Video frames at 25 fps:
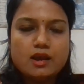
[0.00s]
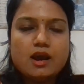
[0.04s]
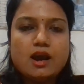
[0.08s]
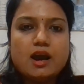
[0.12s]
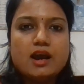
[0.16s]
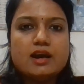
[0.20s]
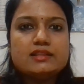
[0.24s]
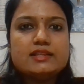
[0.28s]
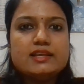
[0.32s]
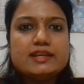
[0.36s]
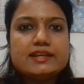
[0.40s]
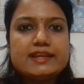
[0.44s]

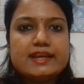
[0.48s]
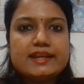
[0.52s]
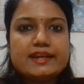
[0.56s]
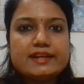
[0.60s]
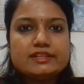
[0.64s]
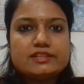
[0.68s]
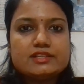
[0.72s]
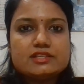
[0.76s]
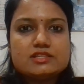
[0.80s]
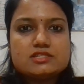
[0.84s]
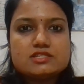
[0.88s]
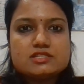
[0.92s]
Other
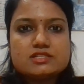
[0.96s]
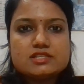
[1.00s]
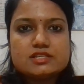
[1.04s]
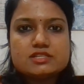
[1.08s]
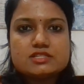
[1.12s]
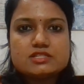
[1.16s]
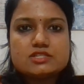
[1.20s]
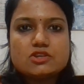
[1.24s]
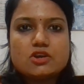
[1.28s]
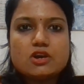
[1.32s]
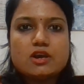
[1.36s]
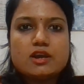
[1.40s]

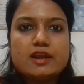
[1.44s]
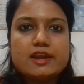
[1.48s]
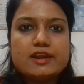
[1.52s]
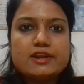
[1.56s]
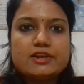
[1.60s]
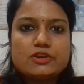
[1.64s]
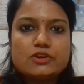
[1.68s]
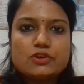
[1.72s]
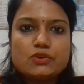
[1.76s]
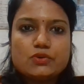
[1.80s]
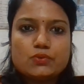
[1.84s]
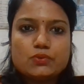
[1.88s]
characteristics
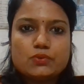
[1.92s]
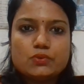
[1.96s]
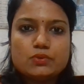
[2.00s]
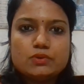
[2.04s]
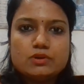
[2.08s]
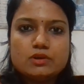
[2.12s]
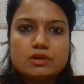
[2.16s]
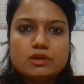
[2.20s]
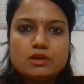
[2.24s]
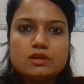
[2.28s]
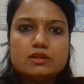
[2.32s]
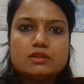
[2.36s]
include
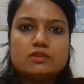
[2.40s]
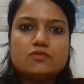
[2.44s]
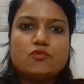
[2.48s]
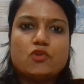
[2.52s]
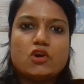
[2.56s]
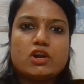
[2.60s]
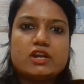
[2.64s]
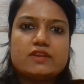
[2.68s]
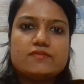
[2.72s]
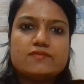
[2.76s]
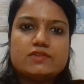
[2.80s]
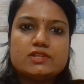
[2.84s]

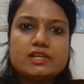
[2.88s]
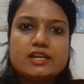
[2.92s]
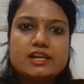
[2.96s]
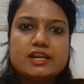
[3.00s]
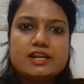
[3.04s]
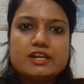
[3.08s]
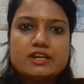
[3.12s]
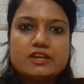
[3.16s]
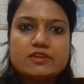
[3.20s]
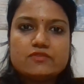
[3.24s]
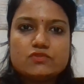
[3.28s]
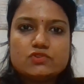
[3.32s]
whatever the
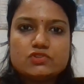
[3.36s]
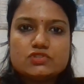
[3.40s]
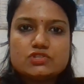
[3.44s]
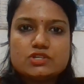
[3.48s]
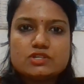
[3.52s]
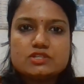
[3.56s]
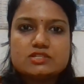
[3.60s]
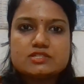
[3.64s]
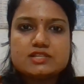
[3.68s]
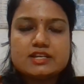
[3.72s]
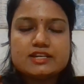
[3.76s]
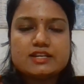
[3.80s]

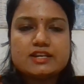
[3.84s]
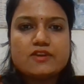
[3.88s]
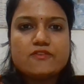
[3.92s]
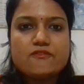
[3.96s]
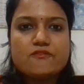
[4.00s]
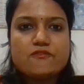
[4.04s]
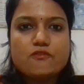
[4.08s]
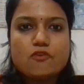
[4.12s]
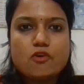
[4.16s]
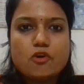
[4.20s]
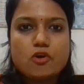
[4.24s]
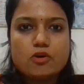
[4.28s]
individuals that are
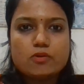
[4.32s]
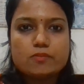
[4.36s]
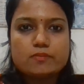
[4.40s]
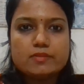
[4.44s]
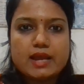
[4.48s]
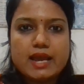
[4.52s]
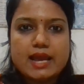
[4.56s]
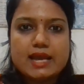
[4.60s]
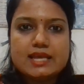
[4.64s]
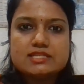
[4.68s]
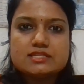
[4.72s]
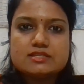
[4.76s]
formed
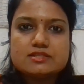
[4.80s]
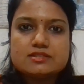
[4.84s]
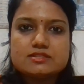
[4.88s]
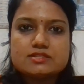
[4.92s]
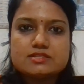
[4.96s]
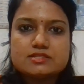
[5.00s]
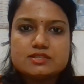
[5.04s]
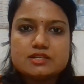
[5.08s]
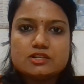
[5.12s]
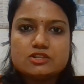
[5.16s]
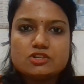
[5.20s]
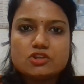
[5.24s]
as a
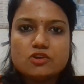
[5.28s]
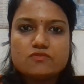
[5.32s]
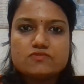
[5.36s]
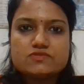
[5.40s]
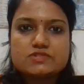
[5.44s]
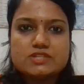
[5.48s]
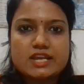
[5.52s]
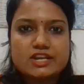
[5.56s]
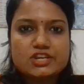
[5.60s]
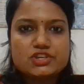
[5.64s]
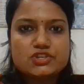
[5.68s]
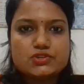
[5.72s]
result of
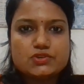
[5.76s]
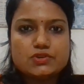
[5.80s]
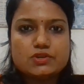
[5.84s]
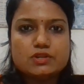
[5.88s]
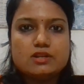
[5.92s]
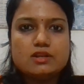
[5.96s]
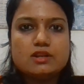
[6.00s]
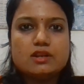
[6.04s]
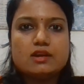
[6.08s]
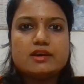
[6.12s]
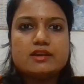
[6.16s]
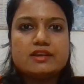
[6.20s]
sexual
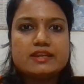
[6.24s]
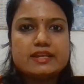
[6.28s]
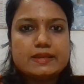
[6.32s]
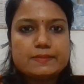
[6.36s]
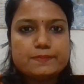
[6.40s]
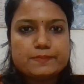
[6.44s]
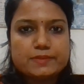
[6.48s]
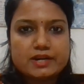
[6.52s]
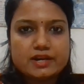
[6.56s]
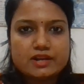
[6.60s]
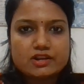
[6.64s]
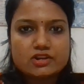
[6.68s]

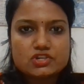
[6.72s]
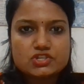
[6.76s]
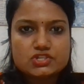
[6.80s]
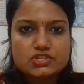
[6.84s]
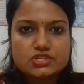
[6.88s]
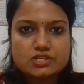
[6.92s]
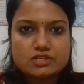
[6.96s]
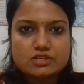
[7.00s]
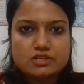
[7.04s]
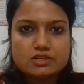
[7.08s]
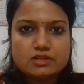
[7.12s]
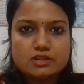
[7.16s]

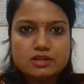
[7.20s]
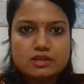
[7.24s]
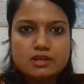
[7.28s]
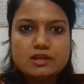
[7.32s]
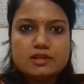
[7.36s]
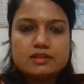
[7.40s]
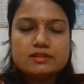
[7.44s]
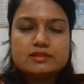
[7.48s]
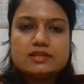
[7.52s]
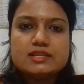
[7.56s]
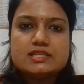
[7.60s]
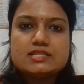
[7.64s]
reproduction,
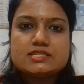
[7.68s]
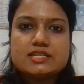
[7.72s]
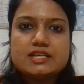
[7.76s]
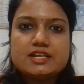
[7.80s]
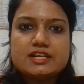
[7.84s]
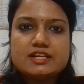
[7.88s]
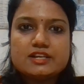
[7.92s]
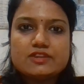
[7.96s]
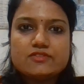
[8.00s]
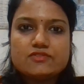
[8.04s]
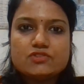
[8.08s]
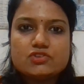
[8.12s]
these
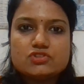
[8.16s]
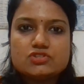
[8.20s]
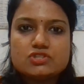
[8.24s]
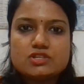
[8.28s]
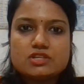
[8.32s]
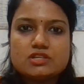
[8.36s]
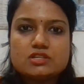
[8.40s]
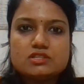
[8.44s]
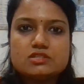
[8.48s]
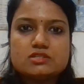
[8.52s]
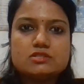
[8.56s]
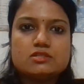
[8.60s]

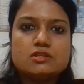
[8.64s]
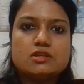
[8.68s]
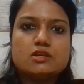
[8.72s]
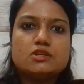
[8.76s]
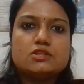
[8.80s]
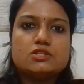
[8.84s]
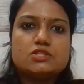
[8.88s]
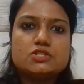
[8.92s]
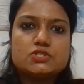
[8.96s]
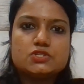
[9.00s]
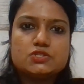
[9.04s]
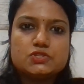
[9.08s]
individuals
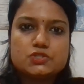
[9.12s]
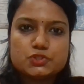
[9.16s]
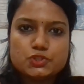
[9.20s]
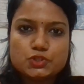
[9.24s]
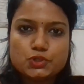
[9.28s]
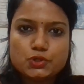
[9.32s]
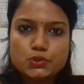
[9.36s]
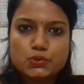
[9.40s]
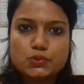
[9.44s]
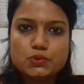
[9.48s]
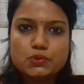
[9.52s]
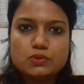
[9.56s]

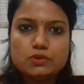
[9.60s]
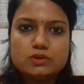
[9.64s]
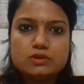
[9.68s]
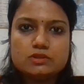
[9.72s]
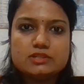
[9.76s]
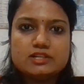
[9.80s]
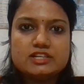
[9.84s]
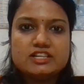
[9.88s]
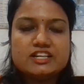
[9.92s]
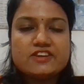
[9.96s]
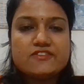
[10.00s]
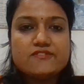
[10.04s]
show
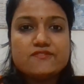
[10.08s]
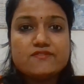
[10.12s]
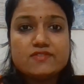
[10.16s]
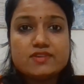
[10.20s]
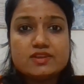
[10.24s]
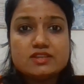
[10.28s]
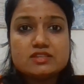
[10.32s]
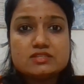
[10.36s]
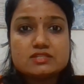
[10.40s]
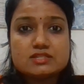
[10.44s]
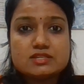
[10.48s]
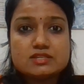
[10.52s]
the
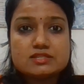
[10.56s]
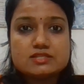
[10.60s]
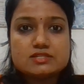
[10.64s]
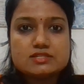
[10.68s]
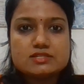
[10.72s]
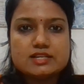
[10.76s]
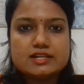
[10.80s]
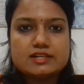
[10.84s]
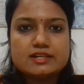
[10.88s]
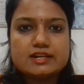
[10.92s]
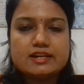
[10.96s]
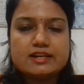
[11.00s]
differences
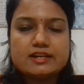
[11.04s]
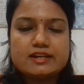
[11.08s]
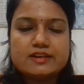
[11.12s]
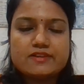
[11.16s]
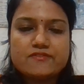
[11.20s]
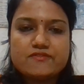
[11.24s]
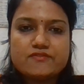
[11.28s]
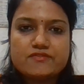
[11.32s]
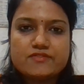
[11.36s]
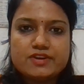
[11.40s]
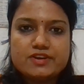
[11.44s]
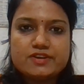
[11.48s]
that are
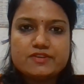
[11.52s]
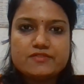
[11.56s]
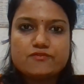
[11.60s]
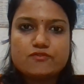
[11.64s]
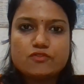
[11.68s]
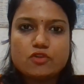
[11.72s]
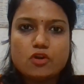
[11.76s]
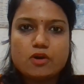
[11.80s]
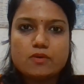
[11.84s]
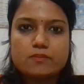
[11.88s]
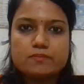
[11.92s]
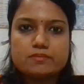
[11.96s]
different
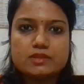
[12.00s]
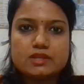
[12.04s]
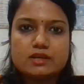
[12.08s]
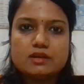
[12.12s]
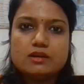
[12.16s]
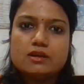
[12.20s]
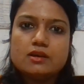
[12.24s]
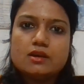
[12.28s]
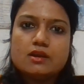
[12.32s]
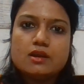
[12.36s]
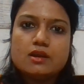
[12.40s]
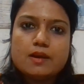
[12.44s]
from the
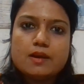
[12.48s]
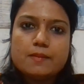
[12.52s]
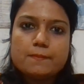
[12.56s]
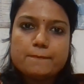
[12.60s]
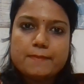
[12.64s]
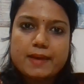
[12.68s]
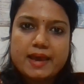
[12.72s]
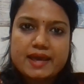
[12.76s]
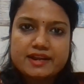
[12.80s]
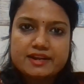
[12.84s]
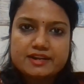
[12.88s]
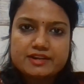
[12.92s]

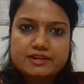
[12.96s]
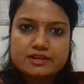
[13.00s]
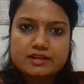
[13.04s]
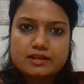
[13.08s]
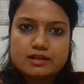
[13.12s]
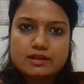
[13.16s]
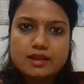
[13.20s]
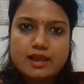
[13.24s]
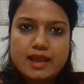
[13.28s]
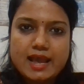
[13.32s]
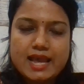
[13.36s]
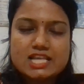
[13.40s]

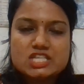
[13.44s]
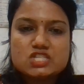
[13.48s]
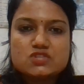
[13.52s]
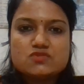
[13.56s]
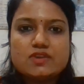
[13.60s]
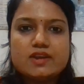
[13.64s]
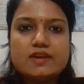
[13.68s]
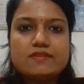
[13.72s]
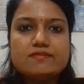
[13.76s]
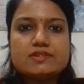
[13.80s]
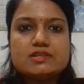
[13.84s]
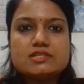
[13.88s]
parental. As we
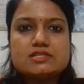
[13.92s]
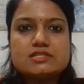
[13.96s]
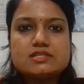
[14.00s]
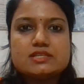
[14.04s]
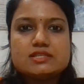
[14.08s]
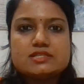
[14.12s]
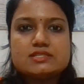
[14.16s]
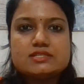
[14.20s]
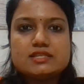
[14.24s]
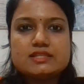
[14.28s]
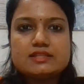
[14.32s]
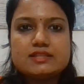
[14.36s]
have
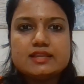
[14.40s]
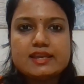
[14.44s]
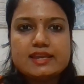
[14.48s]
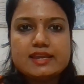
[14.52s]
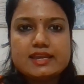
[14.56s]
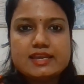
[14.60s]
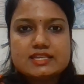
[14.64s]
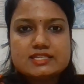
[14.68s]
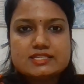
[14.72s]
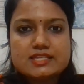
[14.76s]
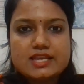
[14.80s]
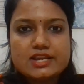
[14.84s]
discussed in the
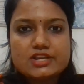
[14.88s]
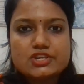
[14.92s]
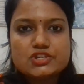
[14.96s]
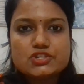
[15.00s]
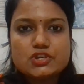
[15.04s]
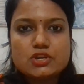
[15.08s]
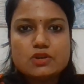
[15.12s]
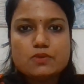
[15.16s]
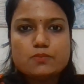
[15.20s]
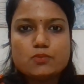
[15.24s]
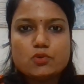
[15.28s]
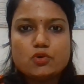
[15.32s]

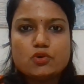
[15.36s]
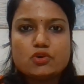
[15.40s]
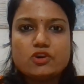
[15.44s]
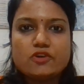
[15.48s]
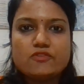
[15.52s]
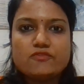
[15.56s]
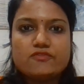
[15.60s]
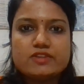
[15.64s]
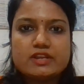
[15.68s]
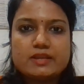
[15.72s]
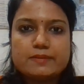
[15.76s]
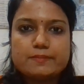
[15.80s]
asexual mode
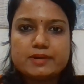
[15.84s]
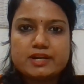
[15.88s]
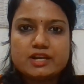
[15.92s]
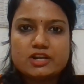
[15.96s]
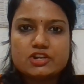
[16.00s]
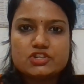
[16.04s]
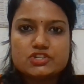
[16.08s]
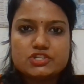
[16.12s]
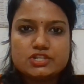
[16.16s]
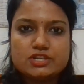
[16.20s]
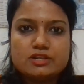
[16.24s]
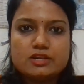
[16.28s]
of
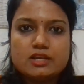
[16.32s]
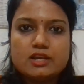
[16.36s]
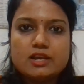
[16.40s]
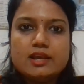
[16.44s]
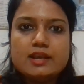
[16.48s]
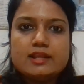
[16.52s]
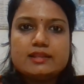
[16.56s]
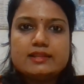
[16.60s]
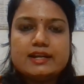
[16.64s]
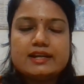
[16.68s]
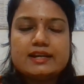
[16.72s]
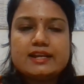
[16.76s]
reproduction,
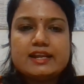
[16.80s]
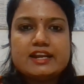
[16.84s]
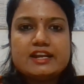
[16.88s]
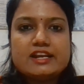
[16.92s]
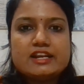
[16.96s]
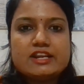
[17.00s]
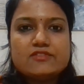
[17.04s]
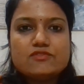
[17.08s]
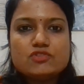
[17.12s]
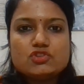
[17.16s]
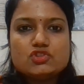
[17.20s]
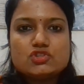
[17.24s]
that
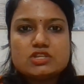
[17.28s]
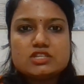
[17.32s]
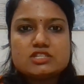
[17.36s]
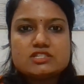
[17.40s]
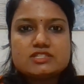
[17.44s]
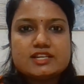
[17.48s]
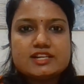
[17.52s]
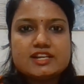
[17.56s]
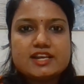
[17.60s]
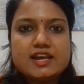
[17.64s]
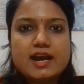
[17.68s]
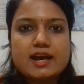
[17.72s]
individuals,
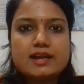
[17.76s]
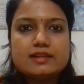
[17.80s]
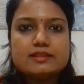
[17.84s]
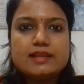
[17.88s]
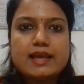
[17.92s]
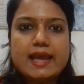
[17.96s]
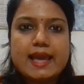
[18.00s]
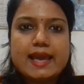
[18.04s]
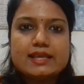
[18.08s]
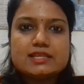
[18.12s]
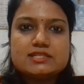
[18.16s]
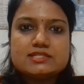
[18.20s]
they are
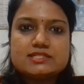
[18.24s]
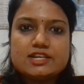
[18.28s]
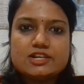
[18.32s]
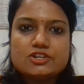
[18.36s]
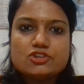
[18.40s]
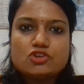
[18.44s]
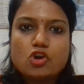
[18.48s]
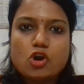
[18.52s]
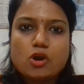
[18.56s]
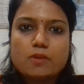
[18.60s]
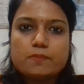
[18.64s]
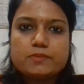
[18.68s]
the
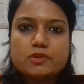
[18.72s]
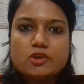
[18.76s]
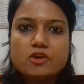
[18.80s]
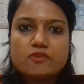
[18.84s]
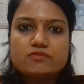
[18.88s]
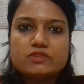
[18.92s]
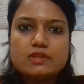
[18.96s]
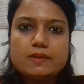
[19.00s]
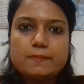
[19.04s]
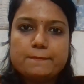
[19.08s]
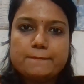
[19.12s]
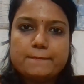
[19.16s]
exact copy
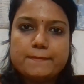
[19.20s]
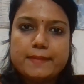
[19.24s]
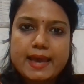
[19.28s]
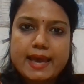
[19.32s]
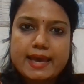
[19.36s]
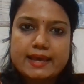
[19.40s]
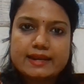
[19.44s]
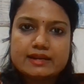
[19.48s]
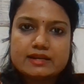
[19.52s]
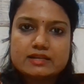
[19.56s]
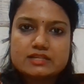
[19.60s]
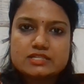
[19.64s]
of the
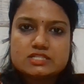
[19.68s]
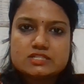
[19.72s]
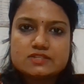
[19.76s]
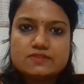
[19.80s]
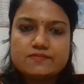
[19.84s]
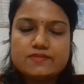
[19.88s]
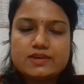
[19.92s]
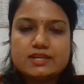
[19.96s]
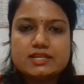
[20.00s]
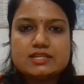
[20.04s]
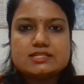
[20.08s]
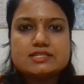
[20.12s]
parents,
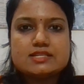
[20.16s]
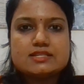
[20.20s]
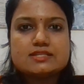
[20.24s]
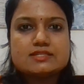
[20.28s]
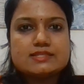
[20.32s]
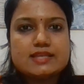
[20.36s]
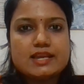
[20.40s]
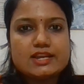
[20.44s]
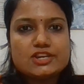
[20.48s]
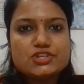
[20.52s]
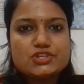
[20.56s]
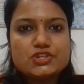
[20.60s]
whereas in
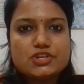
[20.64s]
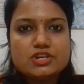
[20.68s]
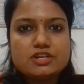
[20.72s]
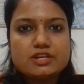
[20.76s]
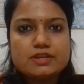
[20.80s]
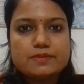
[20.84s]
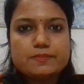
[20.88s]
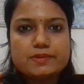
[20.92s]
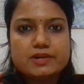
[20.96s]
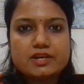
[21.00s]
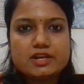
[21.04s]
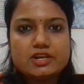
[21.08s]
sexual
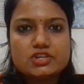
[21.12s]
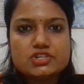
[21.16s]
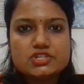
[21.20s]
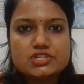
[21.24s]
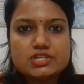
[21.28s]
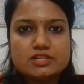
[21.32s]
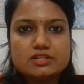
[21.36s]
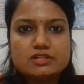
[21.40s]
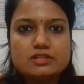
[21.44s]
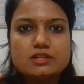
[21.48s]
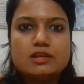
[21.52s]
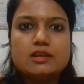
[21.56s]

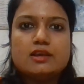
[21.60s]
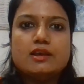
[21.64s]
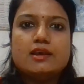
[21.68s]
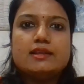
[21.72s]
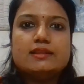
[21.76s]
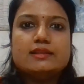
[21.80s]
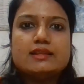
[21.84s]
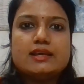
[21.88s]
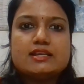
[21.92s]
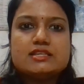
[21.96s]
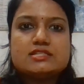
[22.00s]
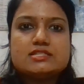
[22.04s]
reproduction
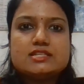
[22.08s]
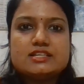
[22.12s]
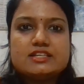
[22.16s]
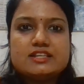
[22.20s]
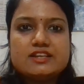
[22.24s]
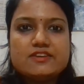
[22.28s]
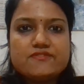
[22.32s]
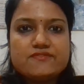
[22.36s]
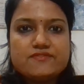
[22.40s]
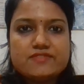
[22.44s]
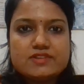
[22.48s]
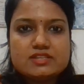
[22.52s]
there is a
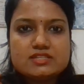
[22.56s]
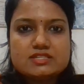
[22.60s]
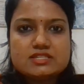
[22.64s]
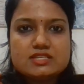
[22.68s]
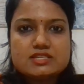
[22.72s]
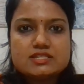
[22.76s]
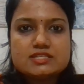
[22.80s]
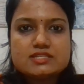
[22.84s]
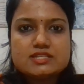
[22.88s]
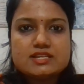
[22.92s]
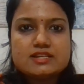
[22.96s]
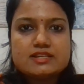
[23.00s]

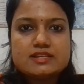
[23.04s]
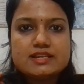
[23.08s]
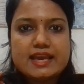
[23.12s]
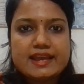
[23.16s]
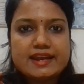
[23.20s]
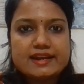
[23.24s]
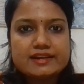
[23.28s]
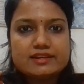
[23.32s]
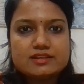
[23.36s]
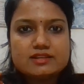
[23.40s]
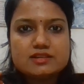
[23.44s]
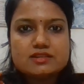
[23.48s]
differences and
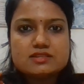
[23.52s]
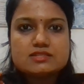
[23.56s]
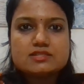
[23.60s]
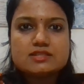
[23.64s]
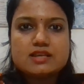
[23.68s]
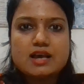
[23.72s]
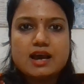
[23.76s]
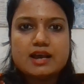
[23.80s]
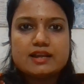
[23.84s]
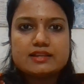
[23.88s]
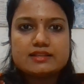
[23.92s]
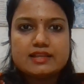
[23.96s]
characters
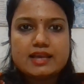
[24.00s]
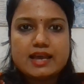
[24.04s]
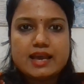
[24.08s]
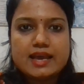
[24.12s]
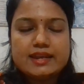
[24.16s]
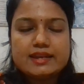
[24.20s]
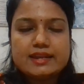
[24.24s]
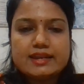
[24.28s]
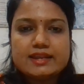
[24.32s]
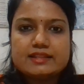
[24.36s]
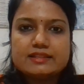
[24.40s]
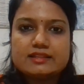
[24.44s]
are
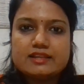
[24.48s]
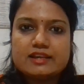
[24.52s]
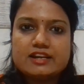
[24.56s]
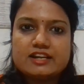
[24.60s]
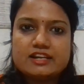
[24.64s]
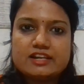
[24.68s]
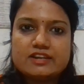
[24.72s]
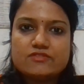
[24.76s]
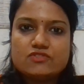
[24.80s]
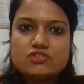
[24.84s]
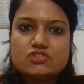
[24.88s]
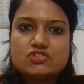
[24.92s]
there in the
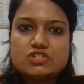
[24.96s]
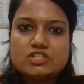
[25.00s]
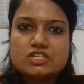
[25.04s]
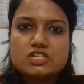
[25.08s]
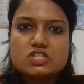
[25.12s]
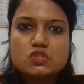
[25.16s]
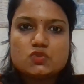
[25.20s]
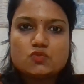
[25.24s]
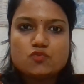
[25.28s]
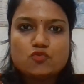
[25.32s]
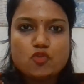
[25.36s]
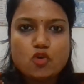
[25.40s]

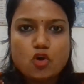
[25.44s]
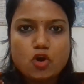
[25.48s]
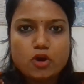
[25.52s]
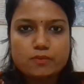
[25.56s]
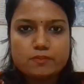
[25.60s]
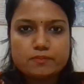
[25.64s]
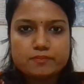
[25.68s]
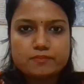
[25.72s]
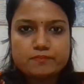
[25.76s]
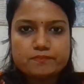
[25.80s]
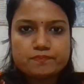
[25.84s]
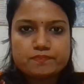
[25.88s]
individual's form.